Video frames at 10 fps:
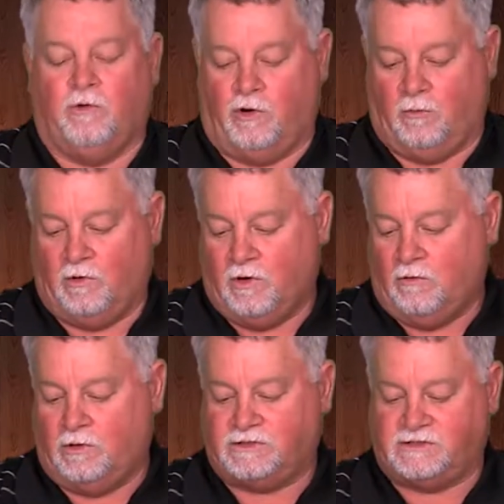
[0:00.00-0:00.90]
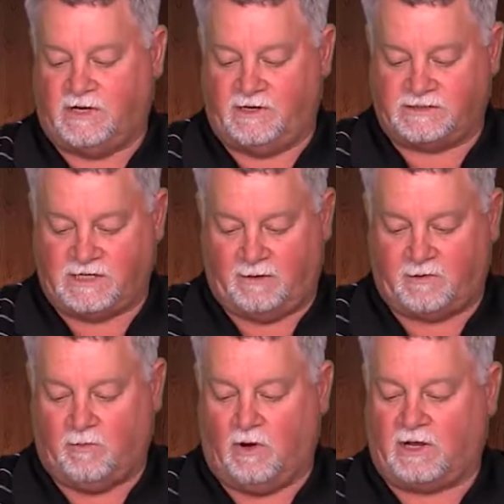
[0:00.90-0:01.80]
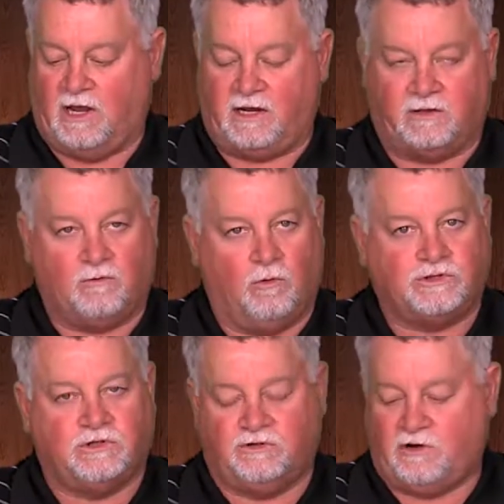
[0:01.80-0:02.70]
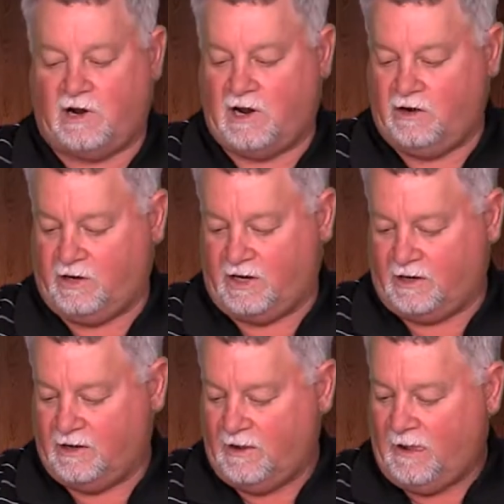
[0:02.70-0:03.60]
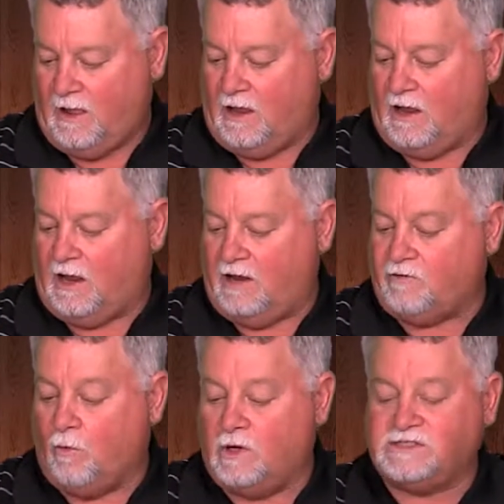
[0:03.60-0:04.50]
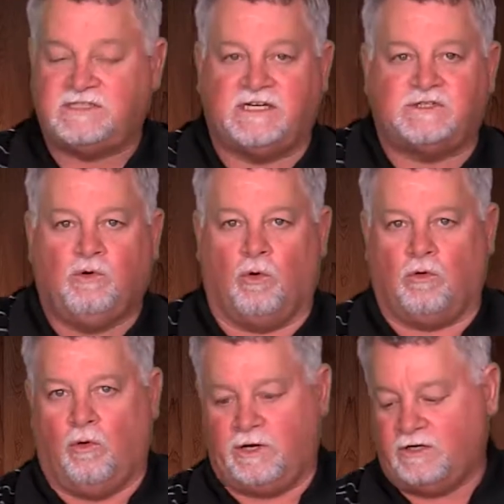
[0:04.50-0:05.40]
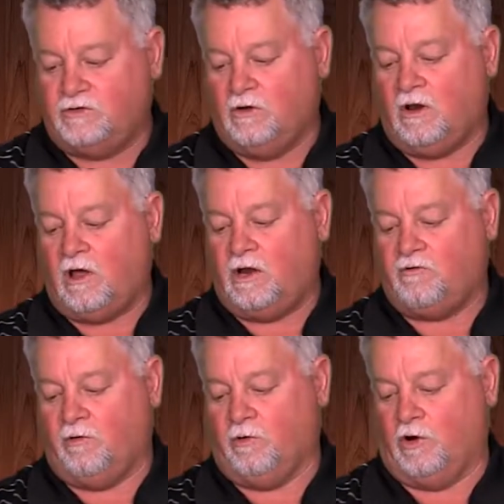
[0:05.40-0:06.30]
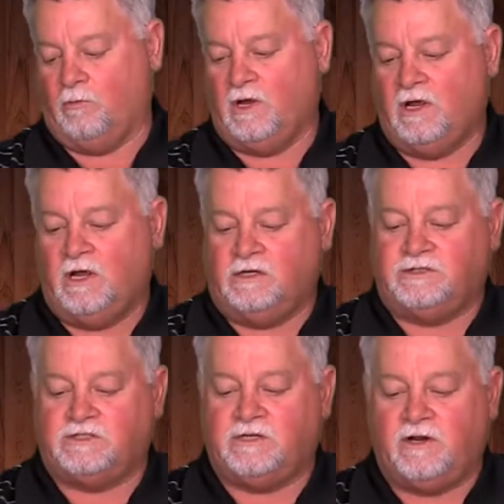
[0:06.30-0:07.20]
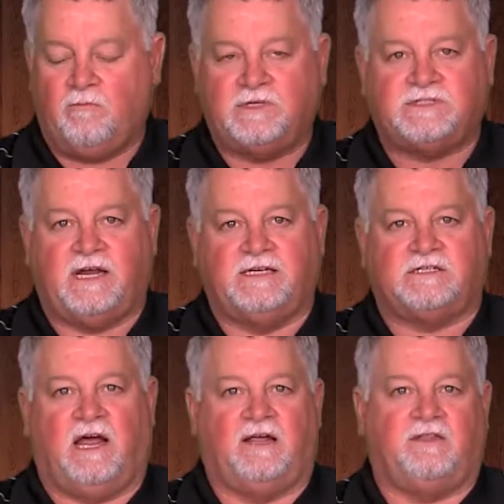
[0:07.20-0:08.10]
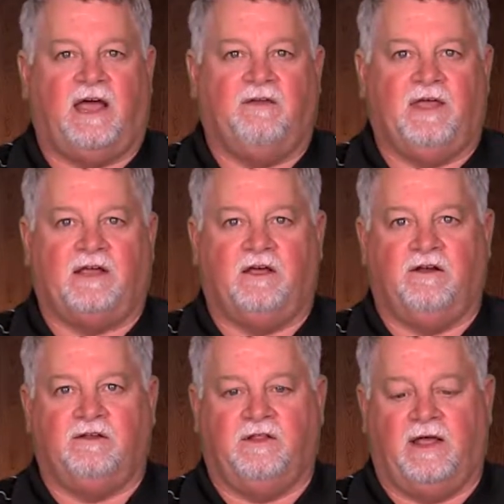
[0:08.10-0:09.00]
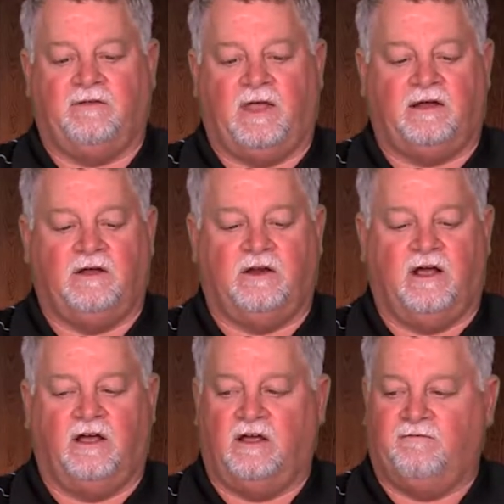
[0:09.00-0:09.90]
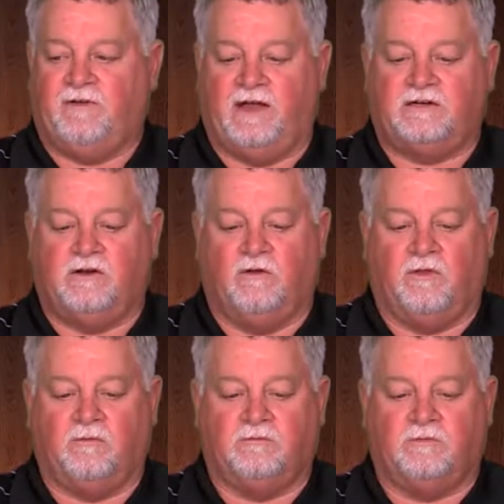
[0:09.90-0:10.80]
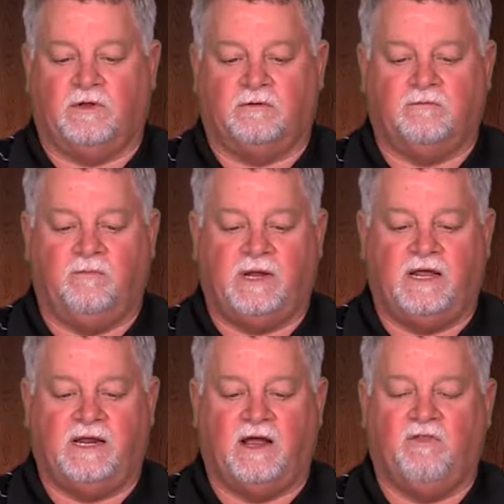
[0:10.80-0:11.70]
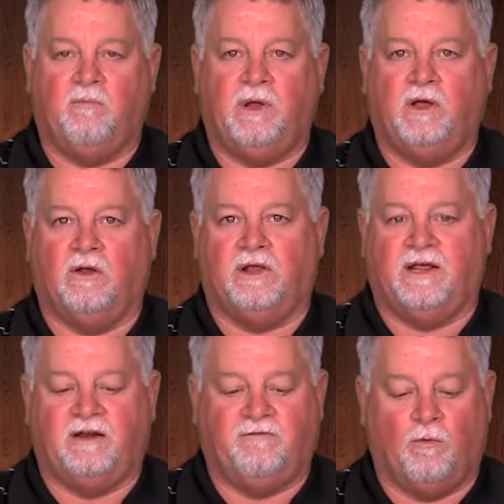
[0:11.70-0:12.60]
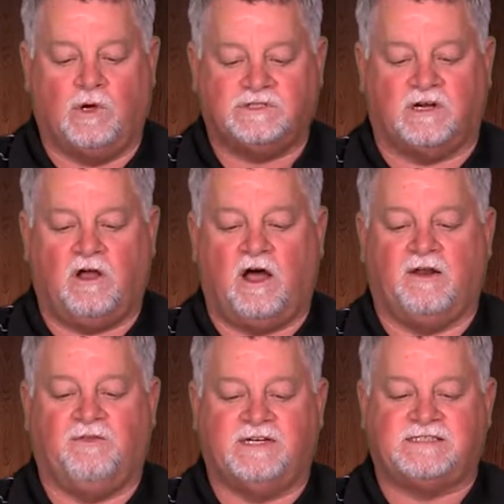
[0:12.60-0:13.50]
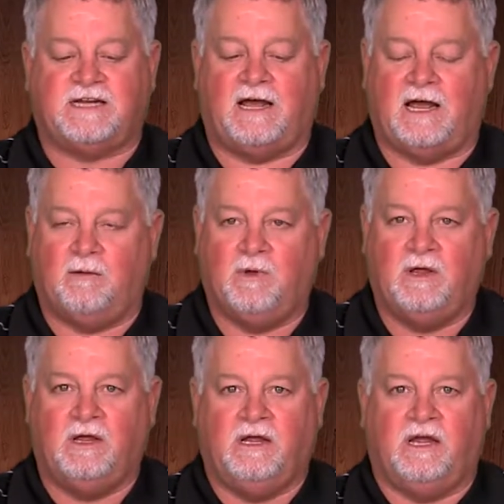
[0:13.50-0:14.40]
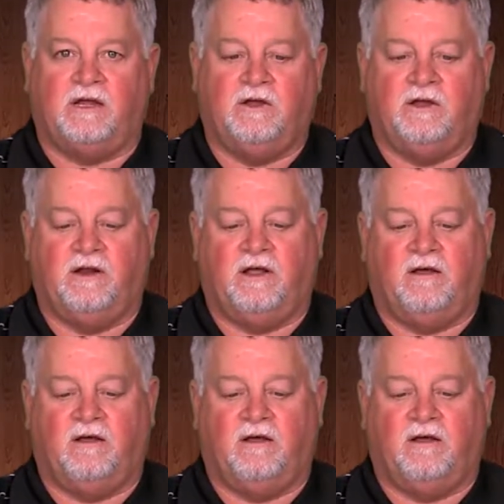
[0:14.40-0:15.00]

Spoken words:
room, which is unacceptable. I can't get the washer and dryer in. I have a 1.6 door going into a laundry room. Just little mistakes like that could affect the beginning of the build, and if it wasn't caught at this time, it could